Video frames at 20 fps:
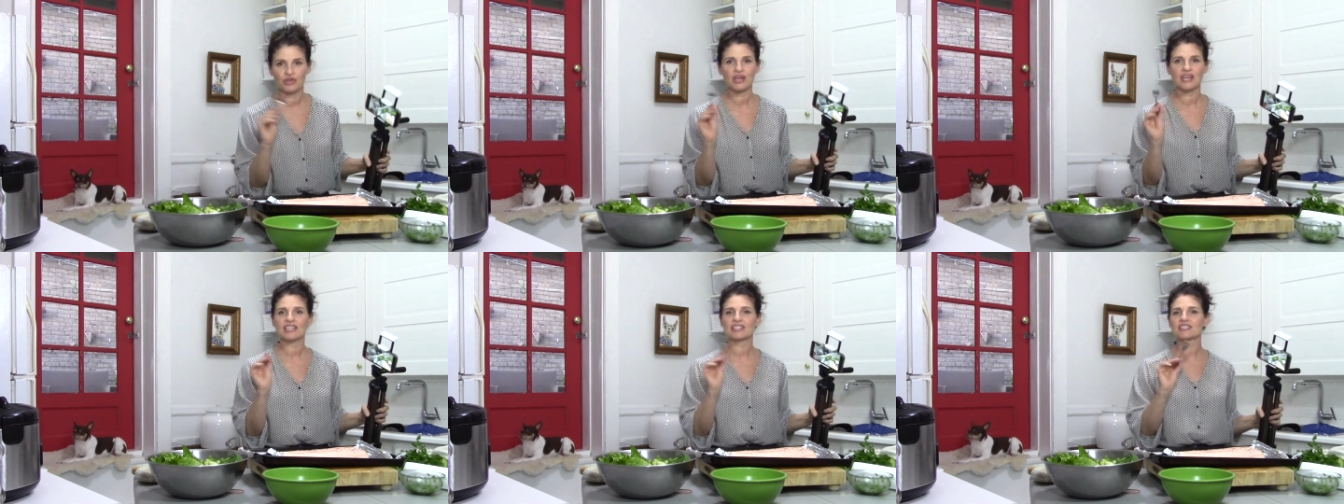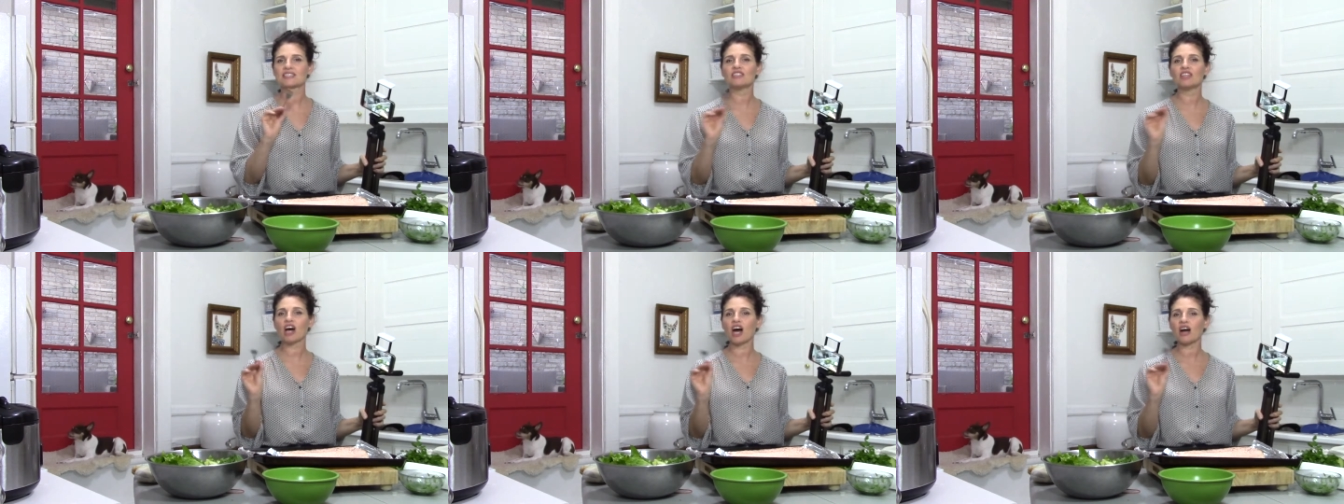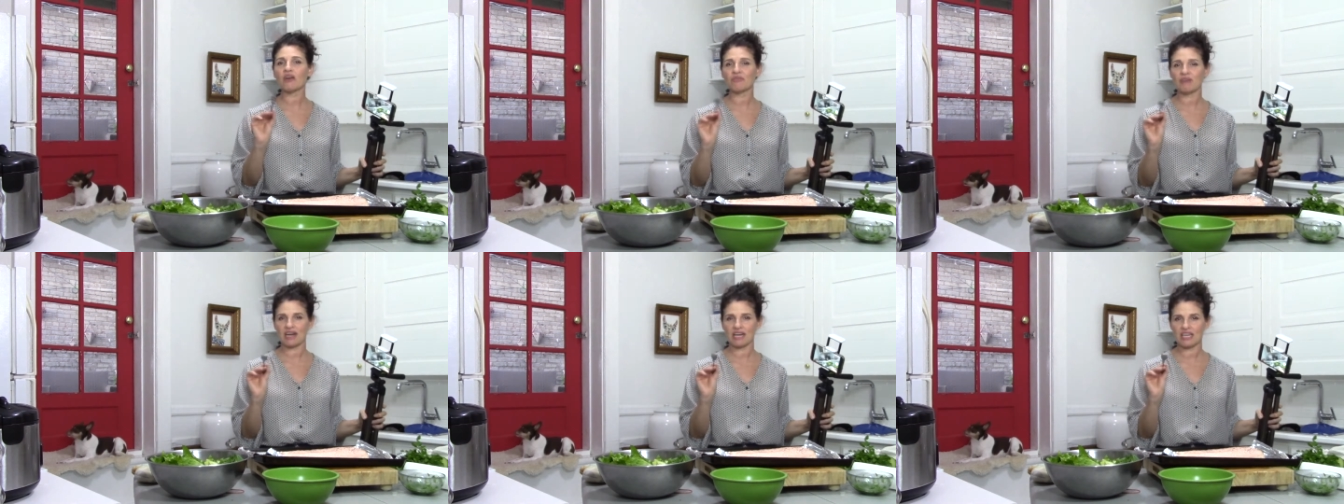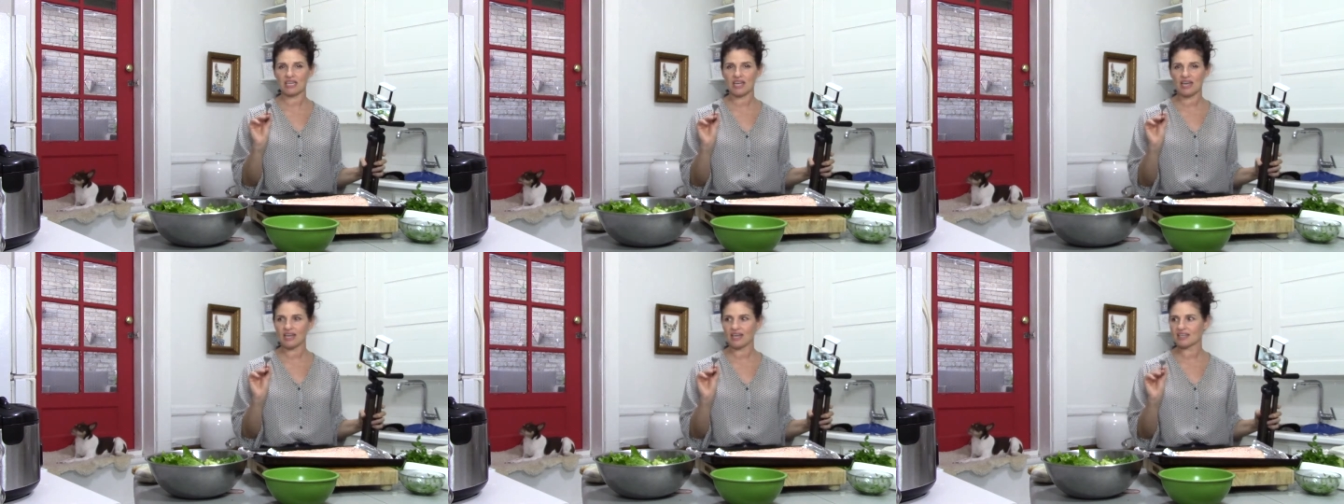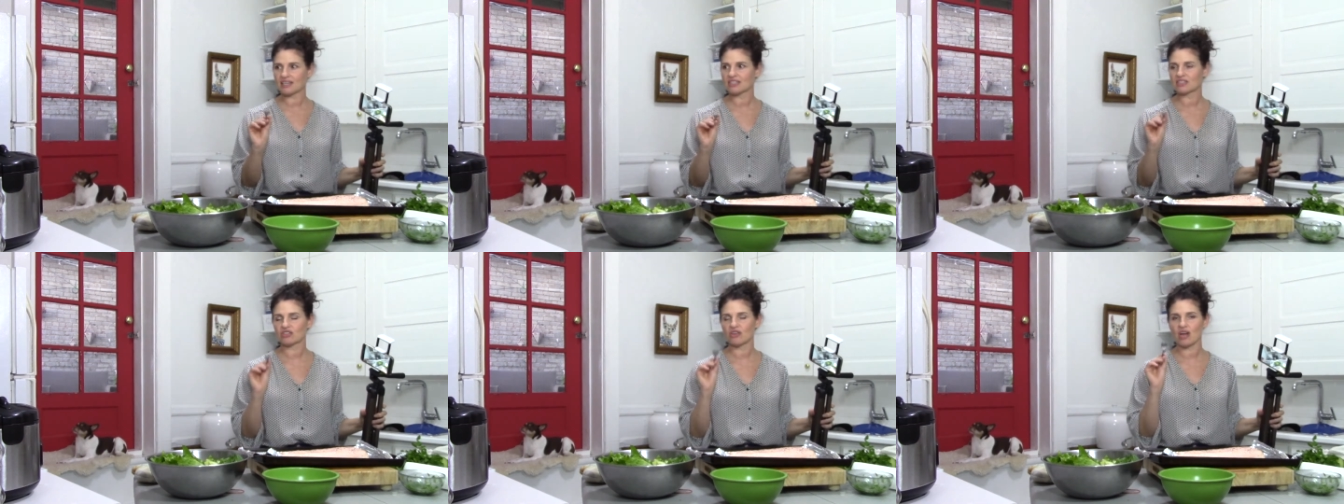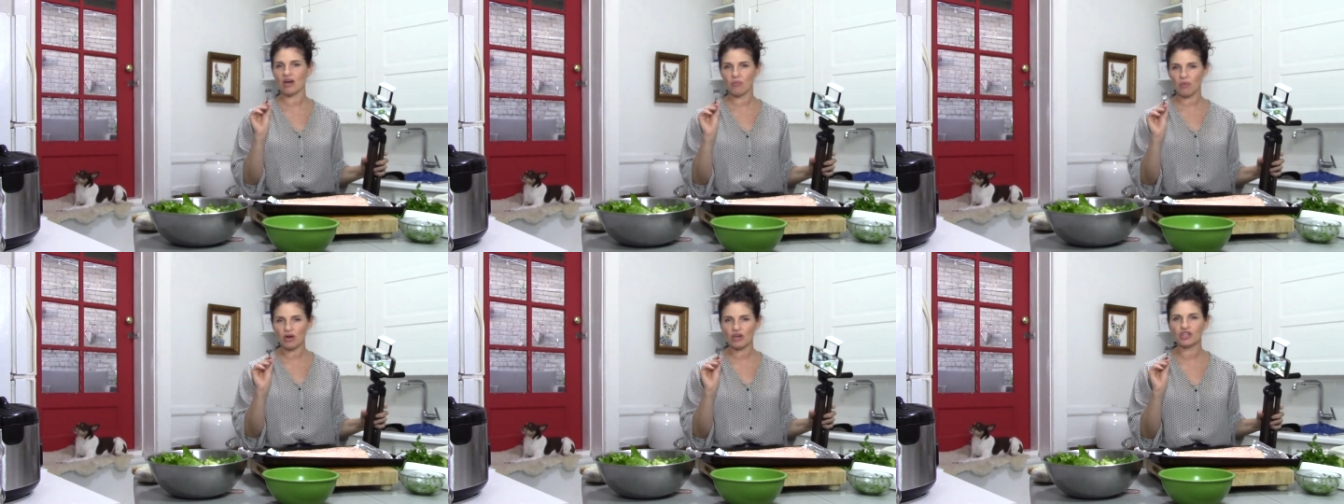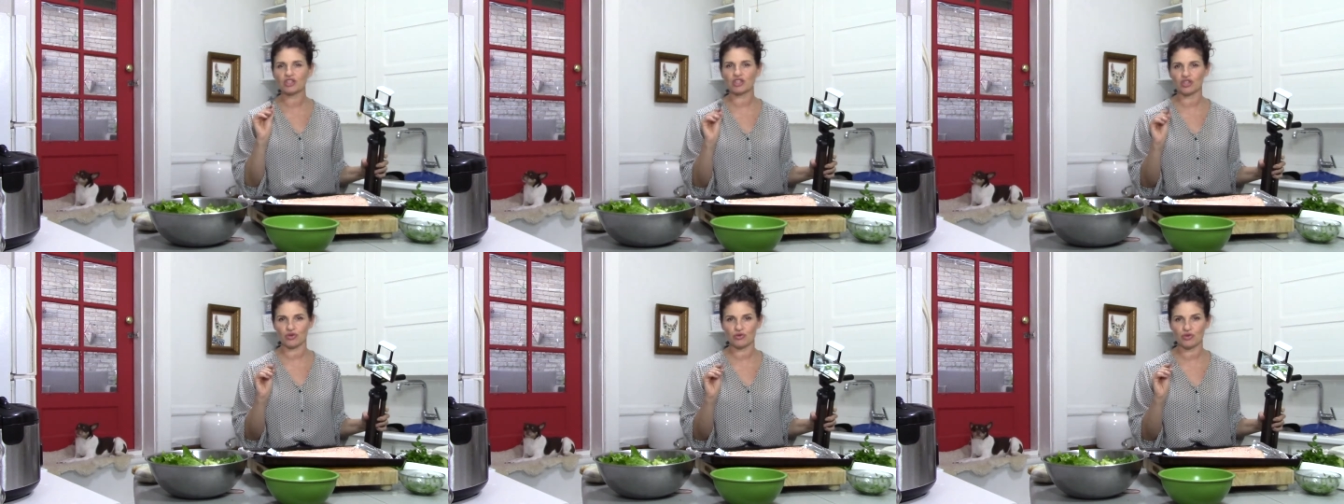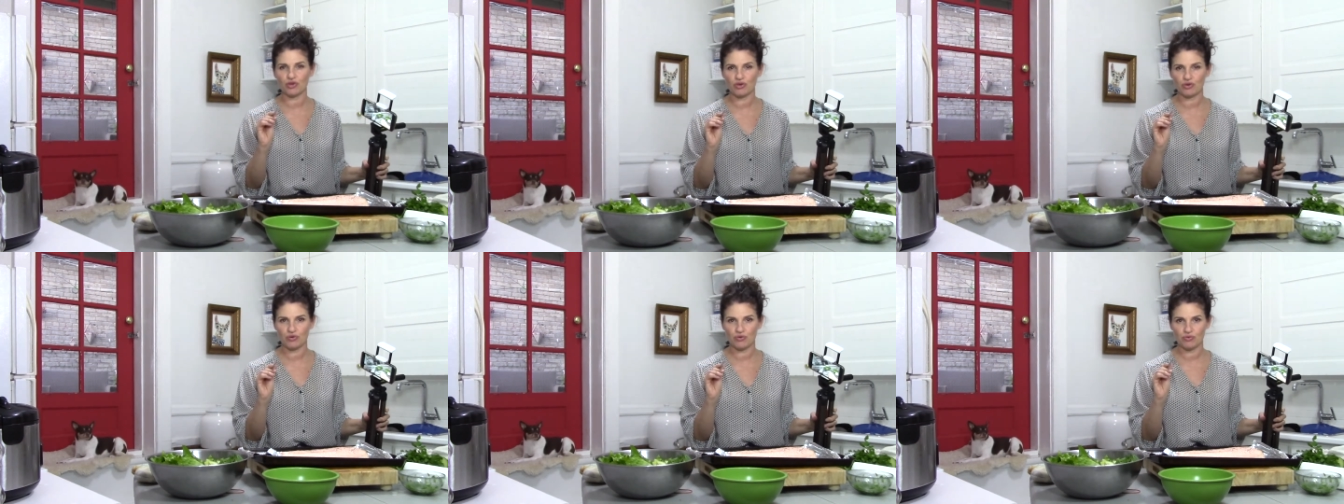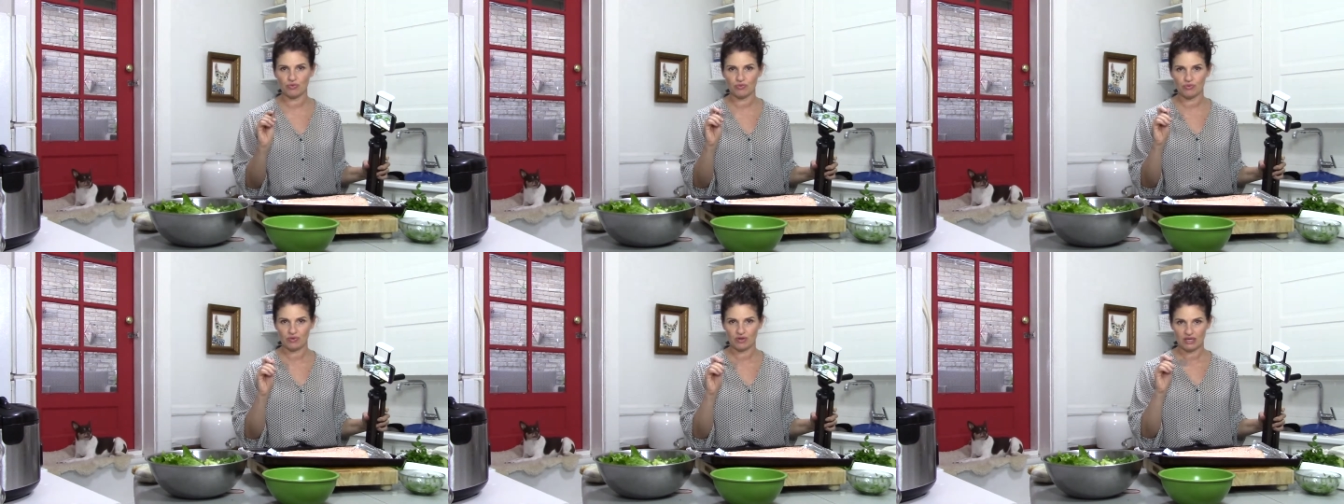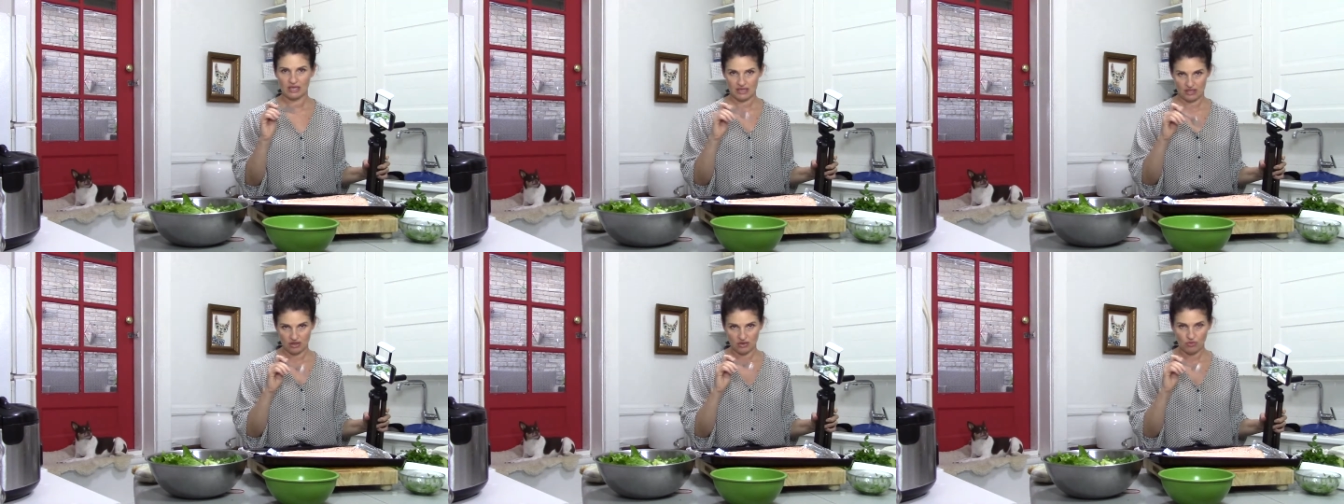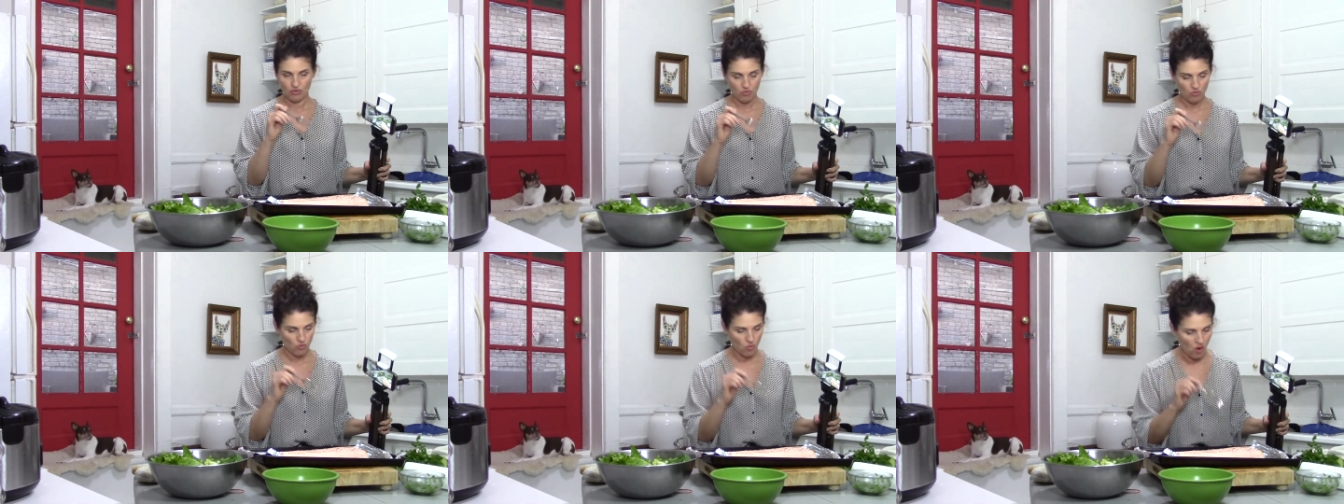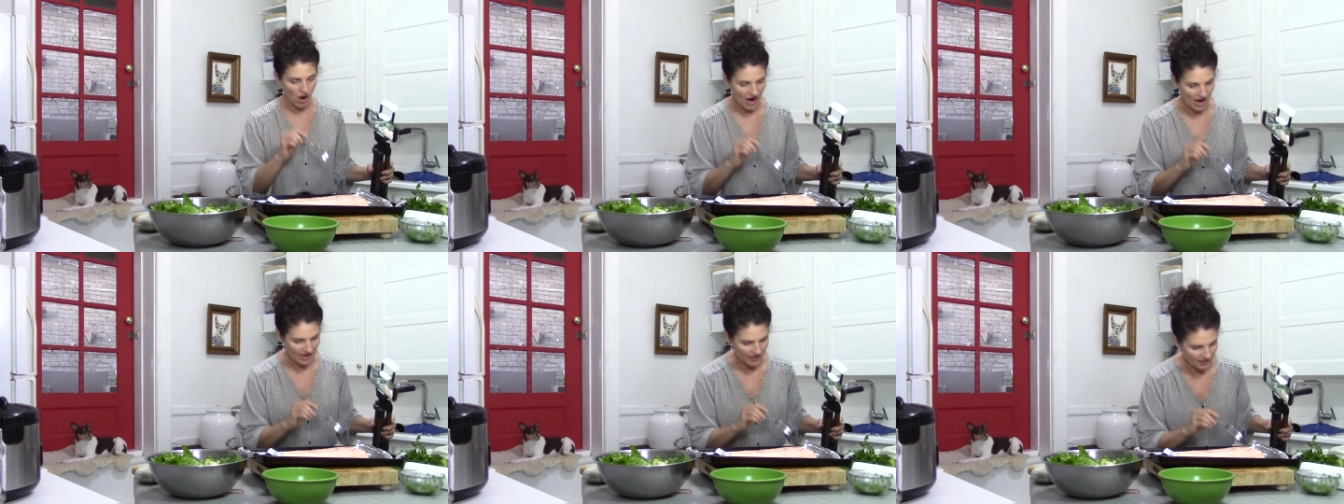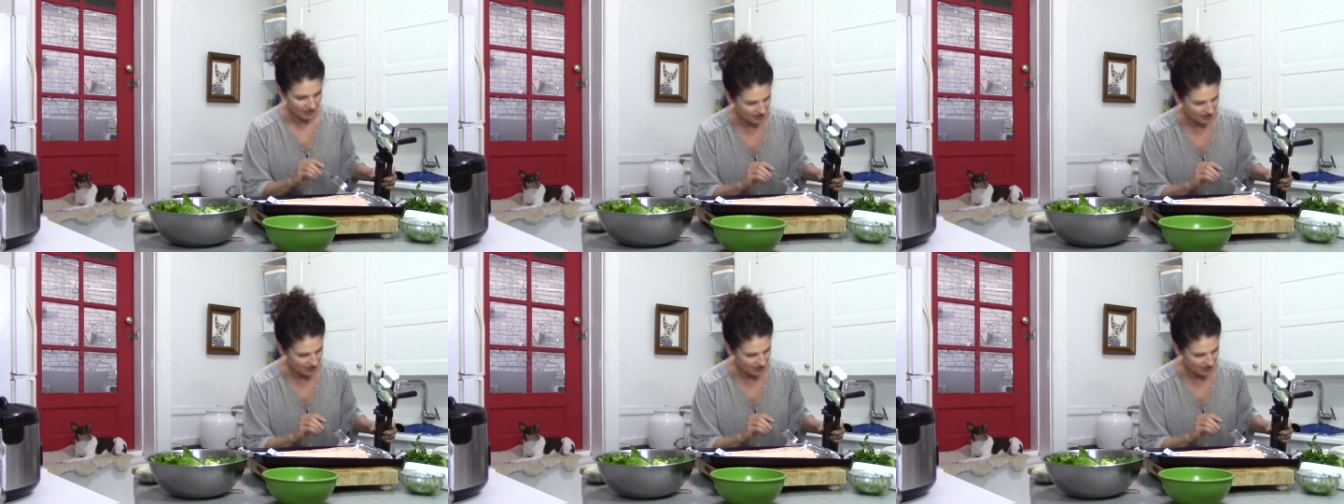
It's not ready yet, so I want to show you why.